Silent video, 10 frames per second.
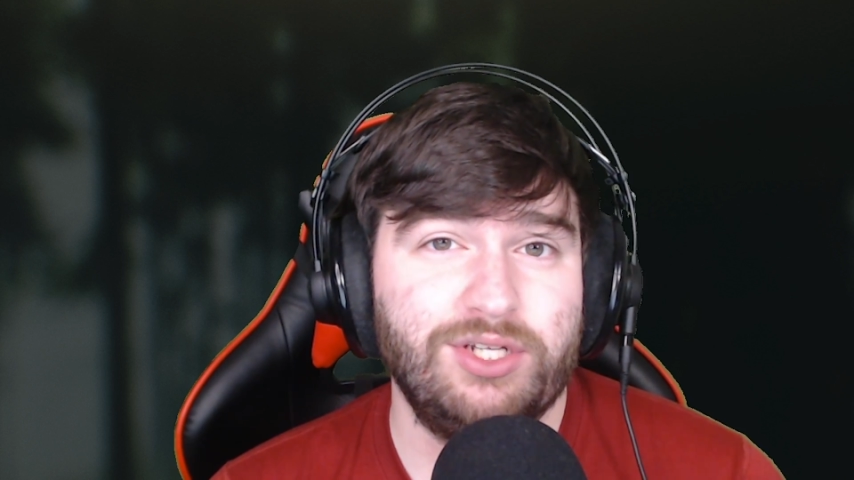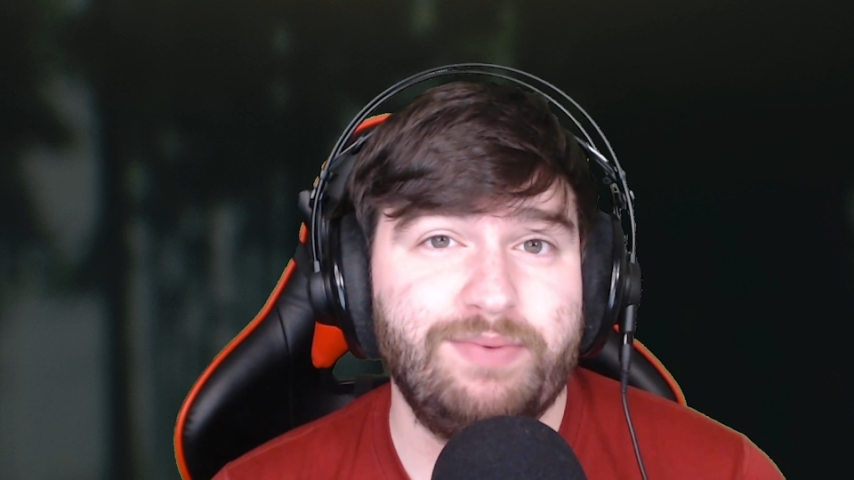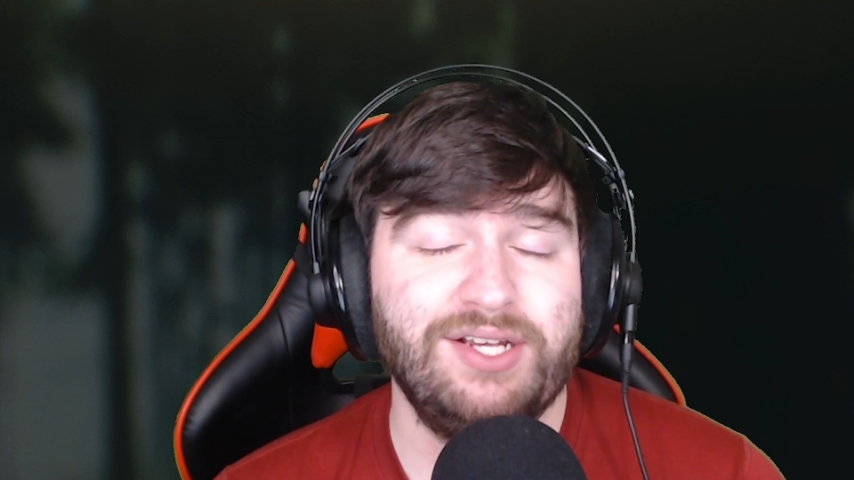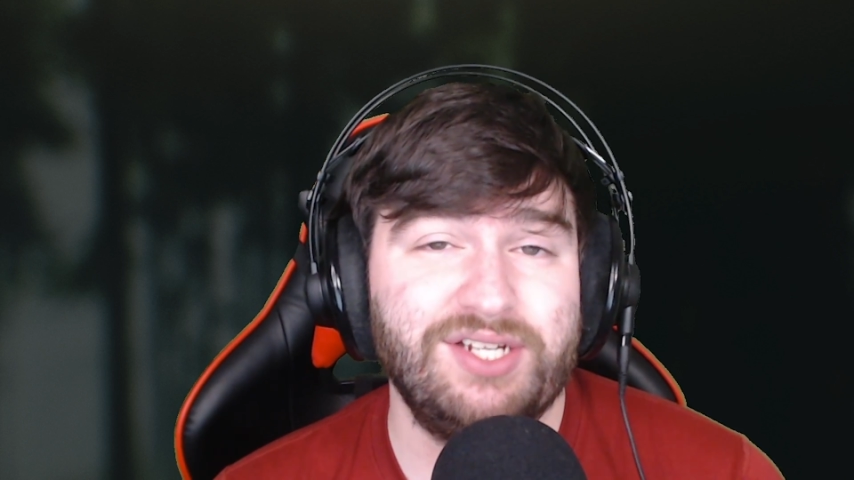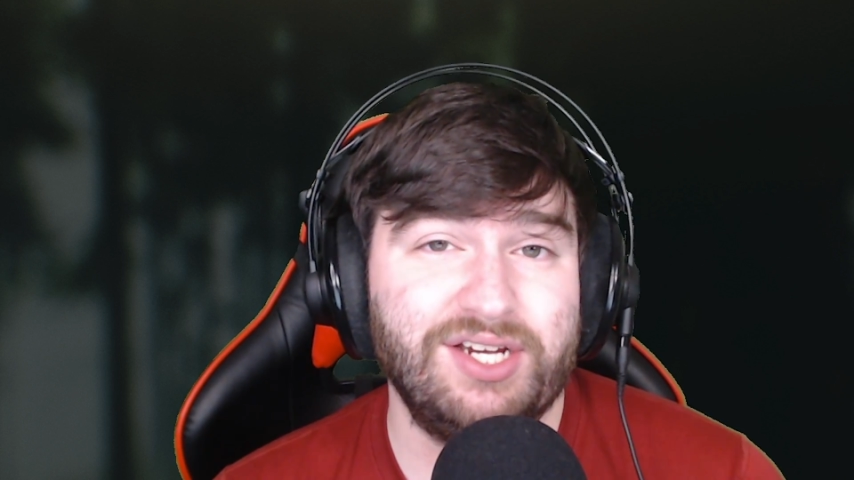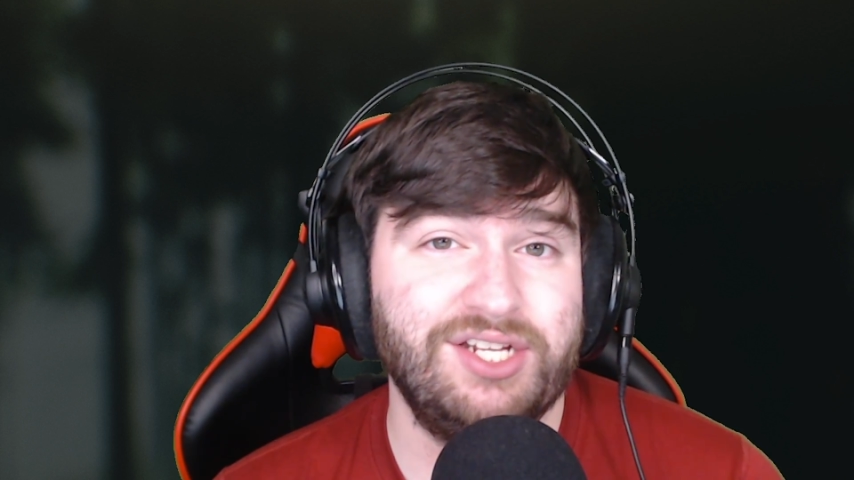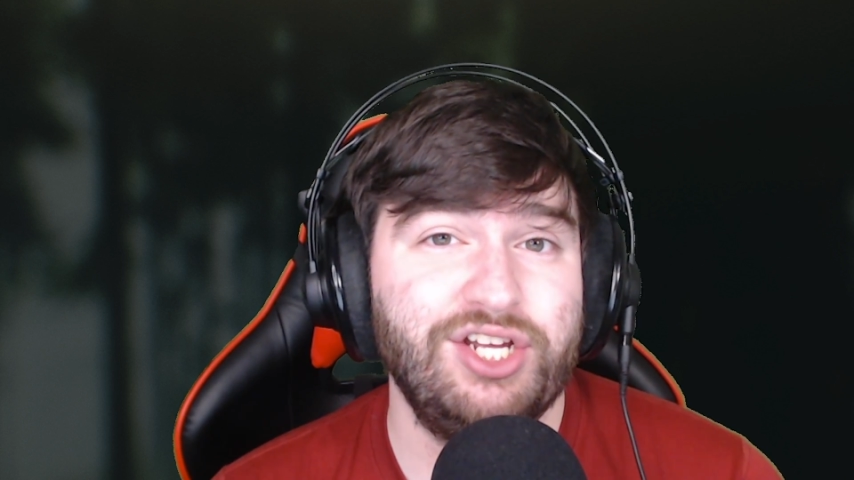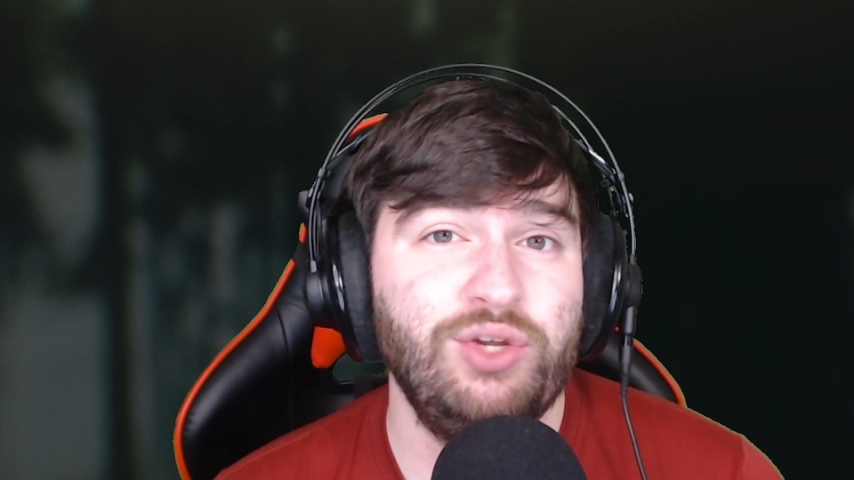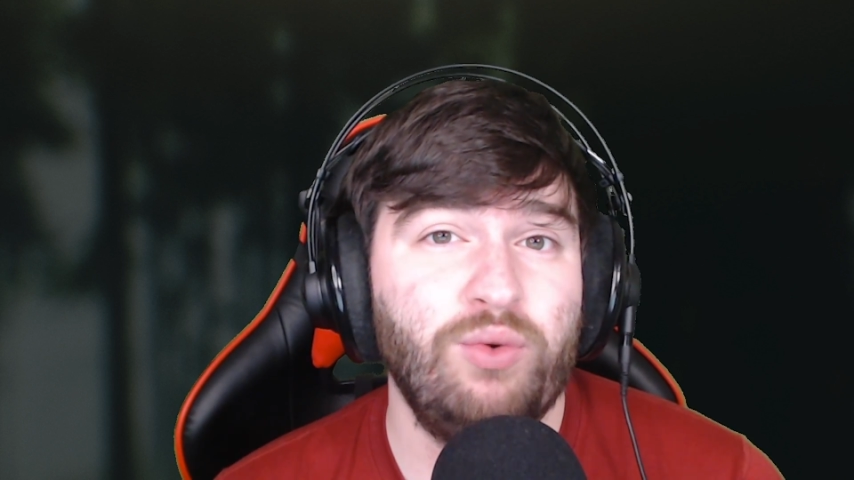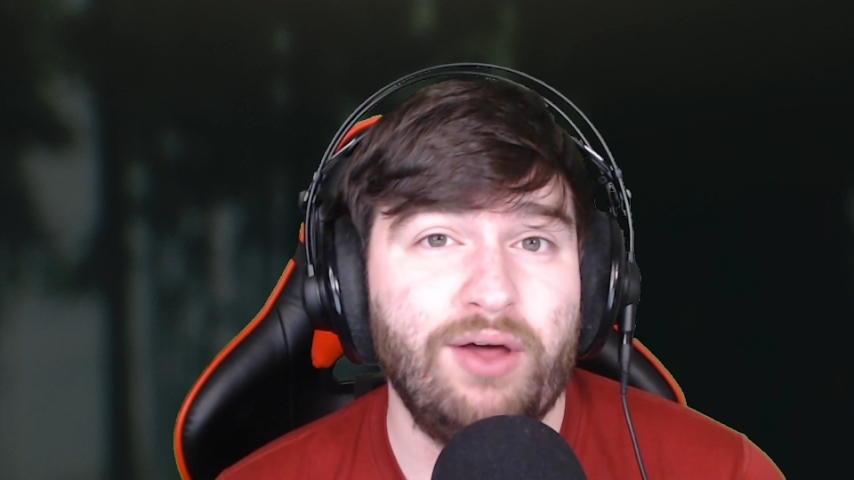space to
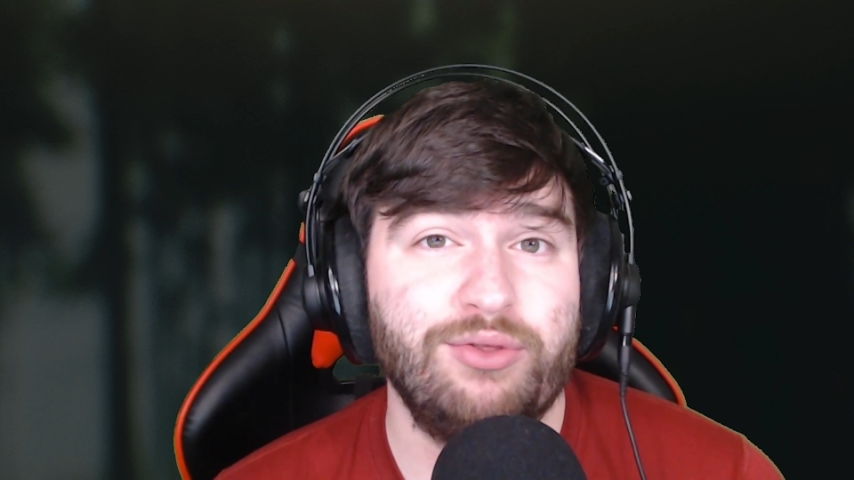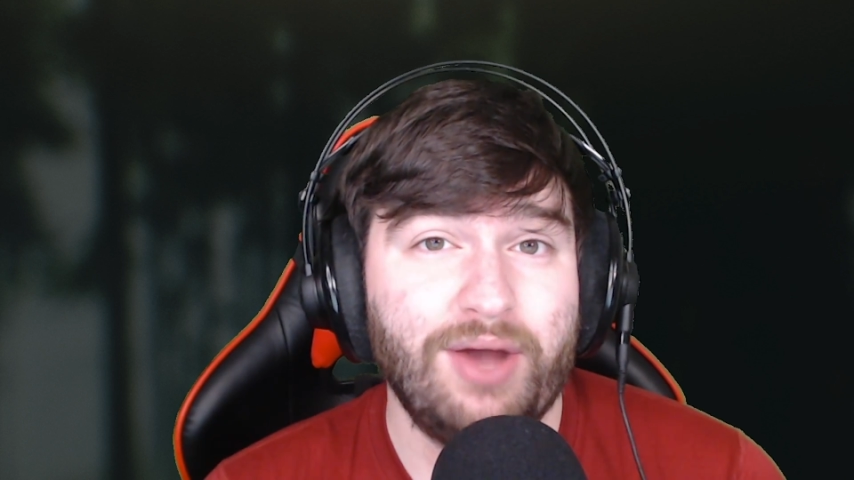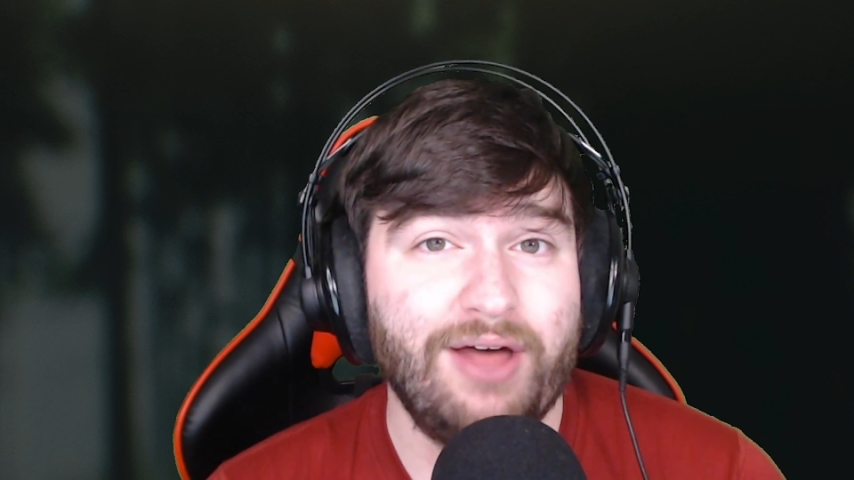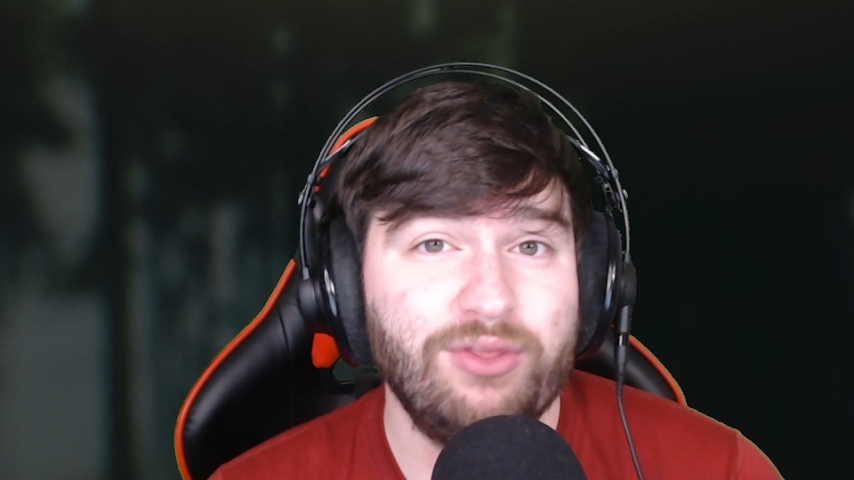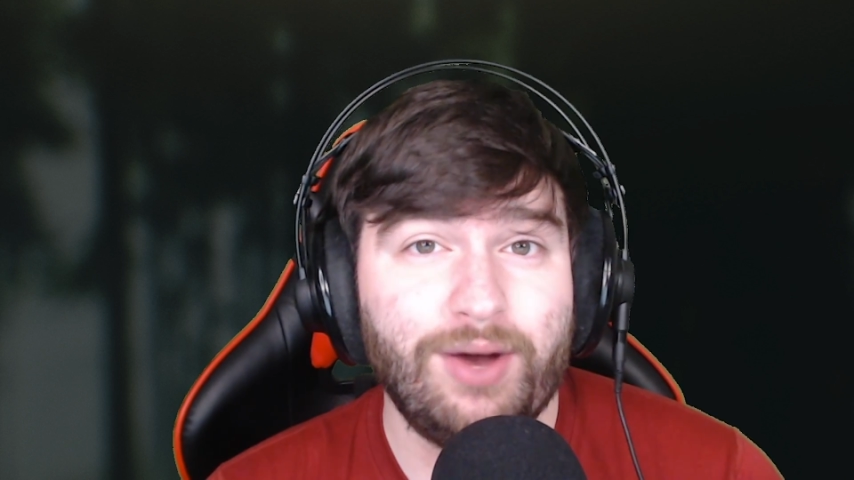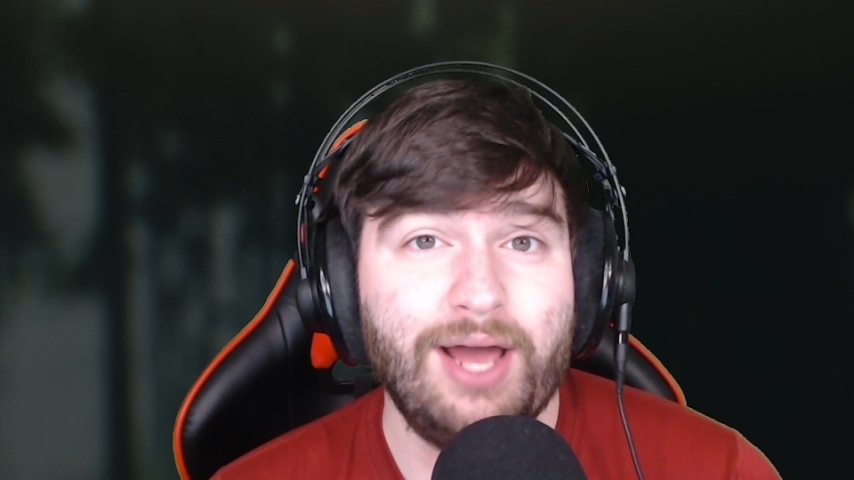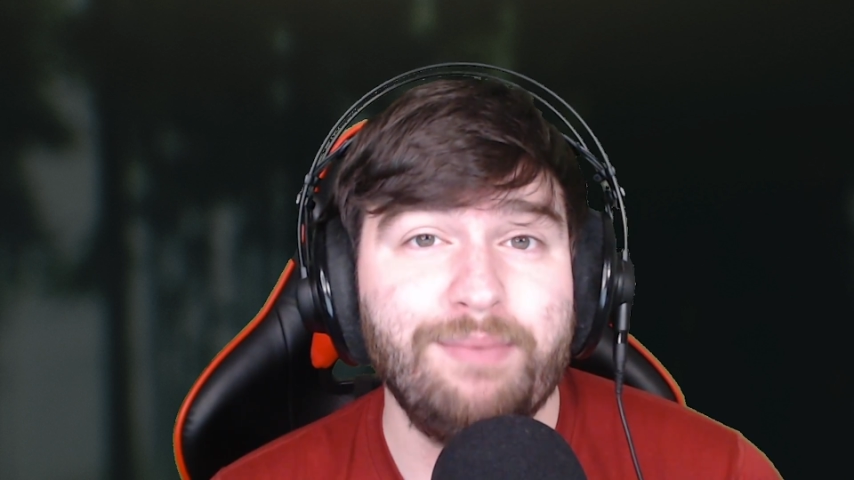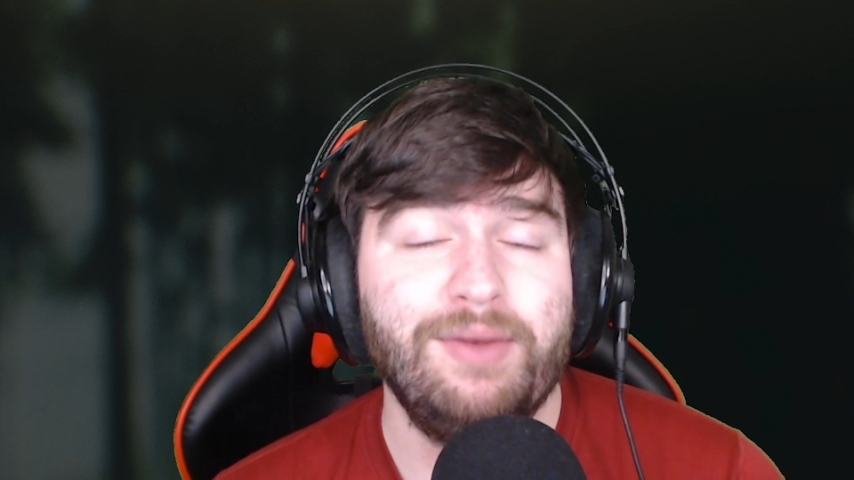continue on throughout the wipe